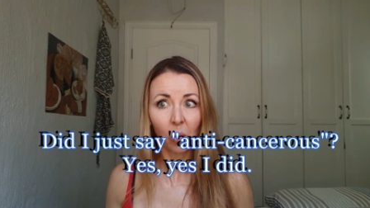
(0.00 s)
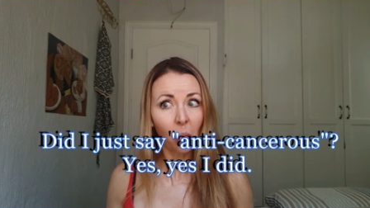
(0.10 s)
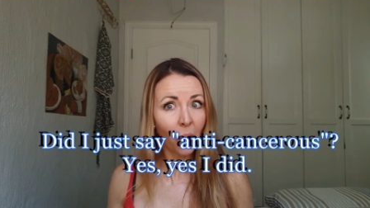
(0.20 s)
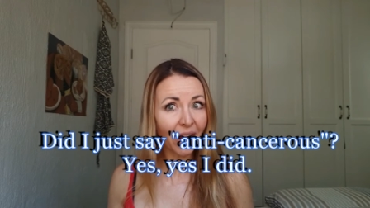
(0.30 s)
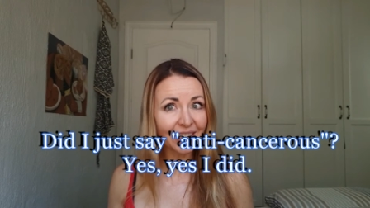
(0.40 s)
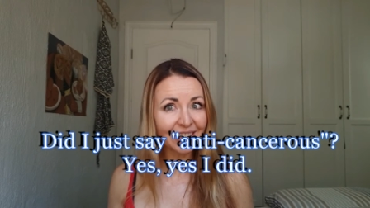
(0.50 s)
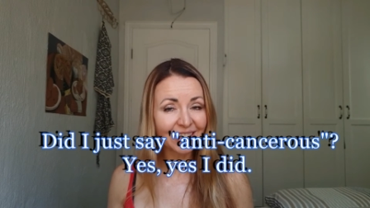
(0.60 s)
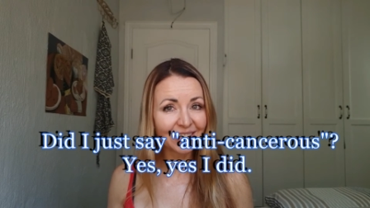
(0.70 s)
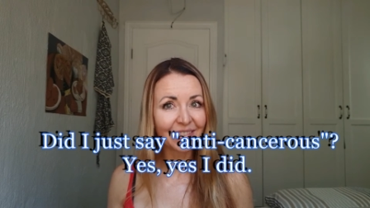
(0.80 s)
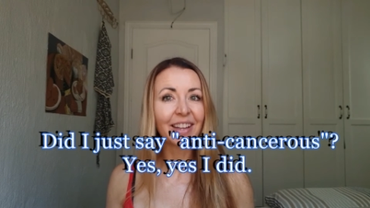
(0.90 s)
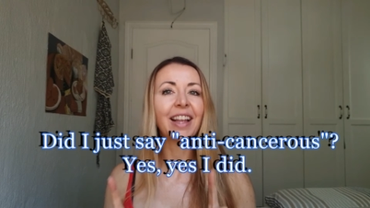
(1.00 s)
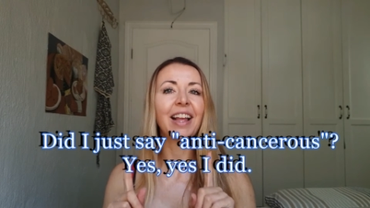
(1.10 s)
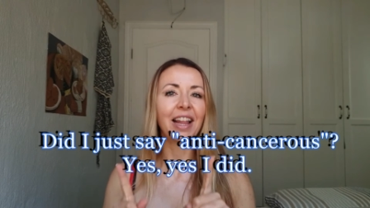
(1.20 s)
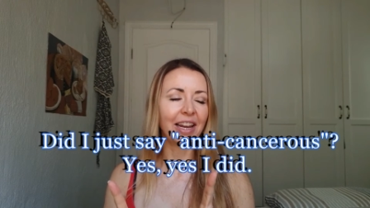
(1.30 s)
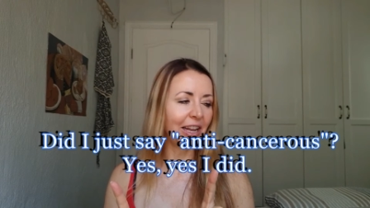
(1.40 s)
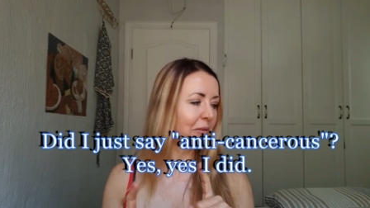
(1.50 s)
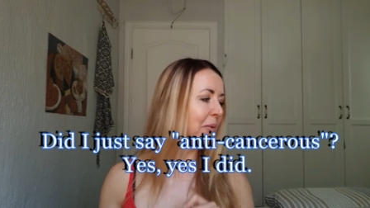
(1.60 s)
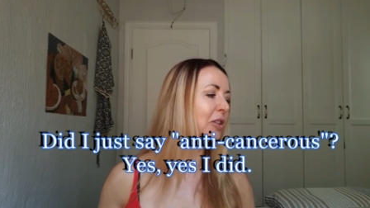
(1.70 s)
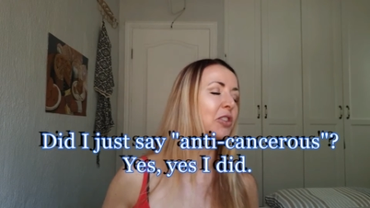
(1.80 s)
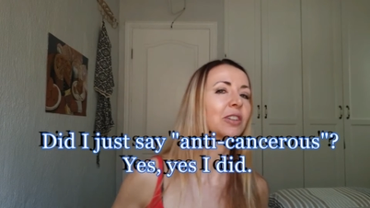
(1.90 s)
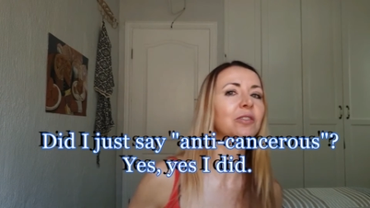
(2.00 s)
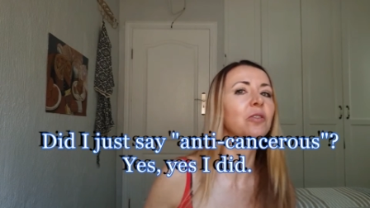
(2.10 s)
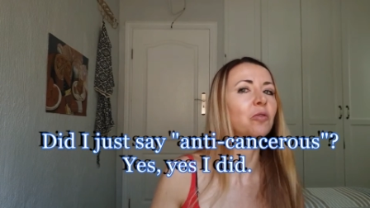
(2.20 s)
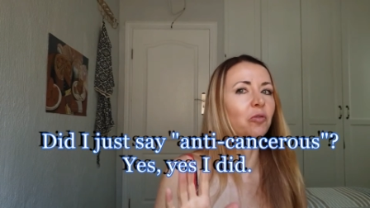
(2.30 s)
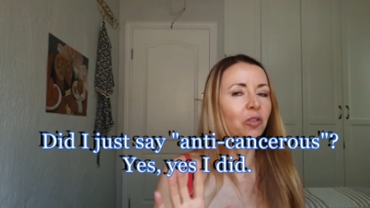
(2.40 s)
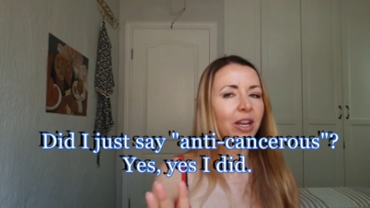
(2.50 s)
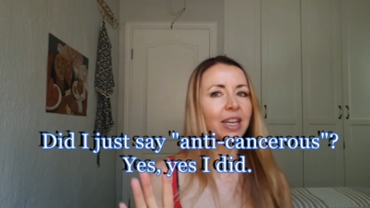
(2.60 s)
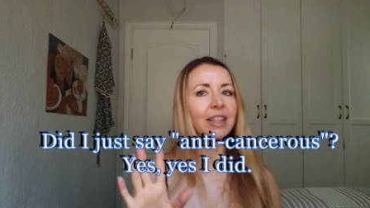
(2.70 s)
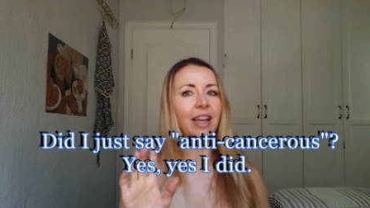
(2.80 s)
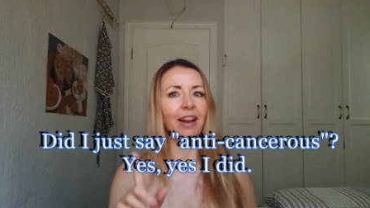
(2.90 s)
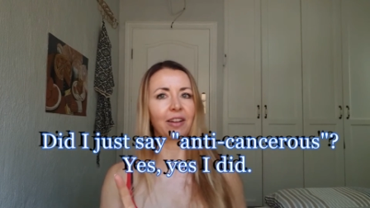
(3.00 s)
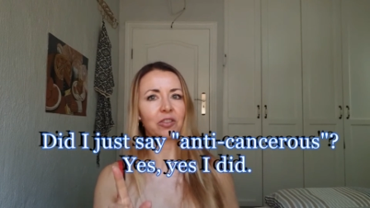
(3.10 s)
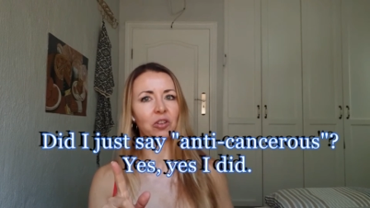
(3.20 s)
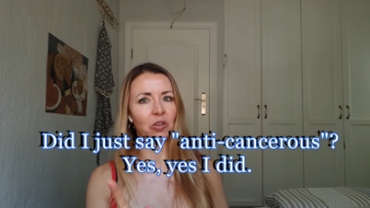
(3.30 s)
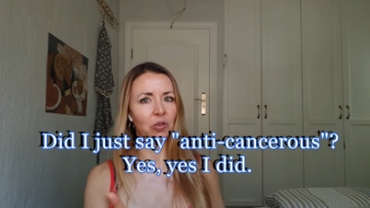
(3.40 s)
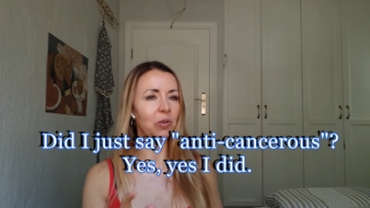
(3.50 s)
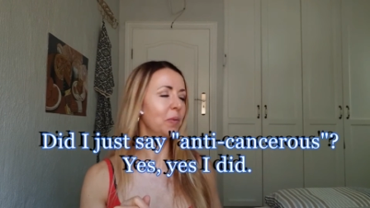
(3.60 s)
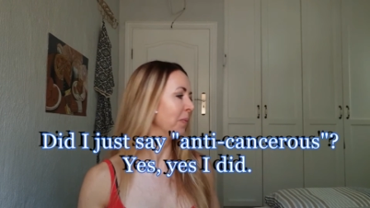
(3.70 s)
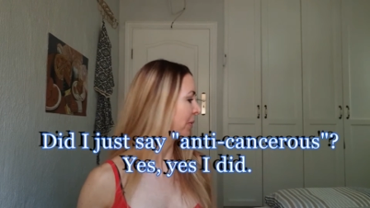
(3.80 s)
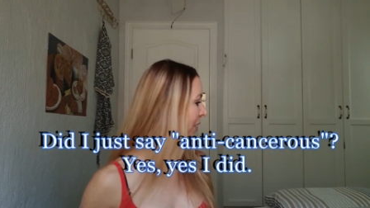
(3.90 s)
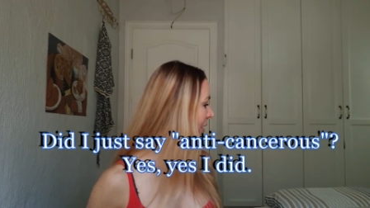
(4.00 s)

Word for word: What? Let me just read that out to you.